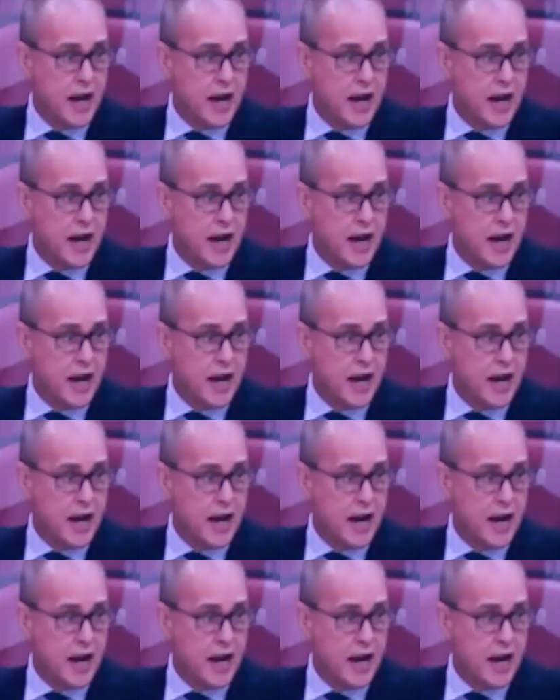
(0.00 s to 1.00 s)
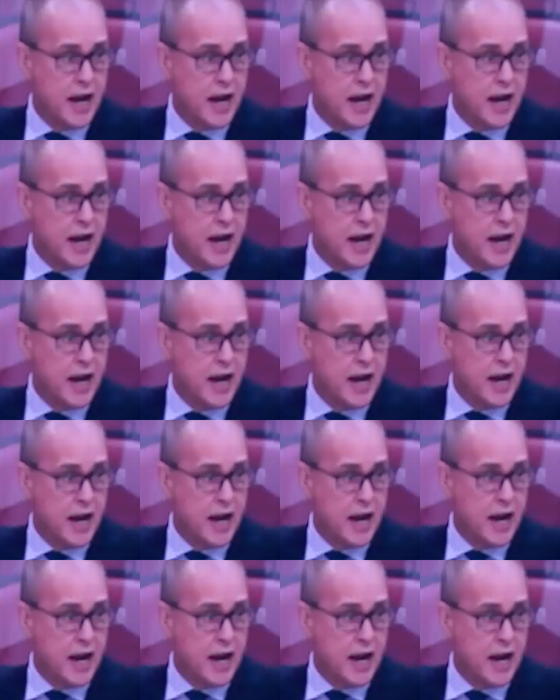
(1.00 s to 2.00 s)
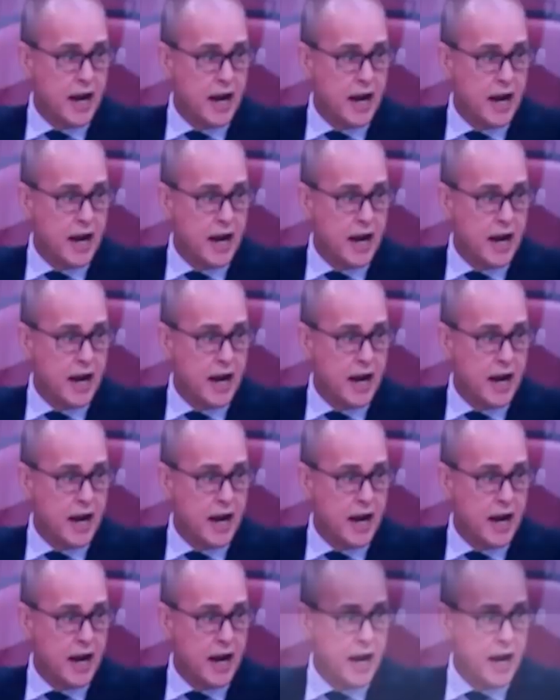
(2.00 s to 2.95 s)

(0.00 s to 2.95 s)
This person isn't speaking.